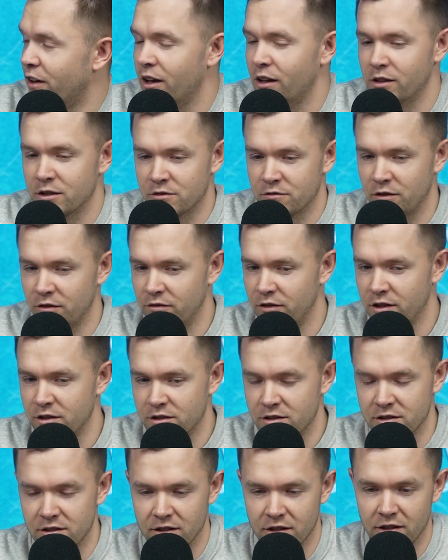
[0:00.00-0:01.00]
fails with
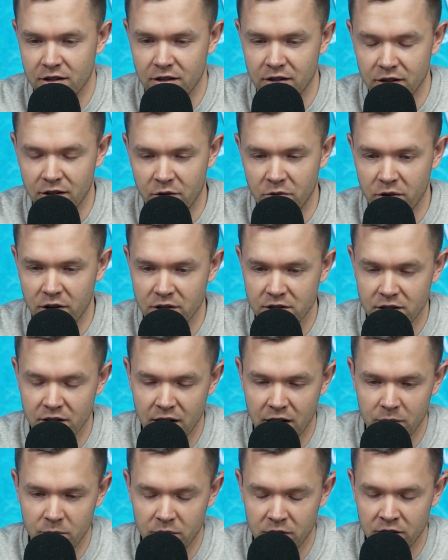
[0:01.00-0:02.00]
this crazy
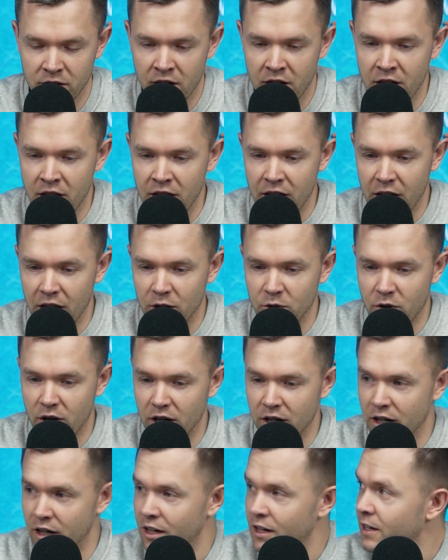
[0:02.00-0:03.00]
game in
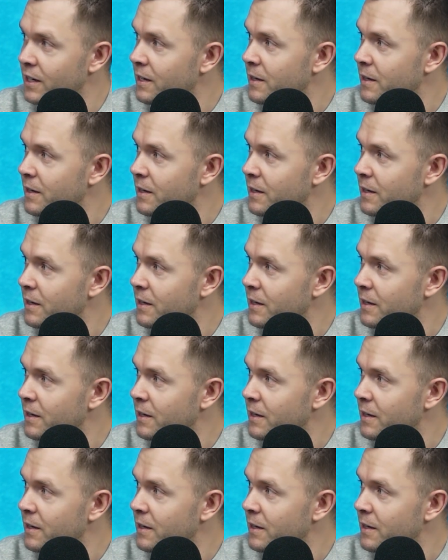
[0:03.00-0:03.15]
Oaxaca.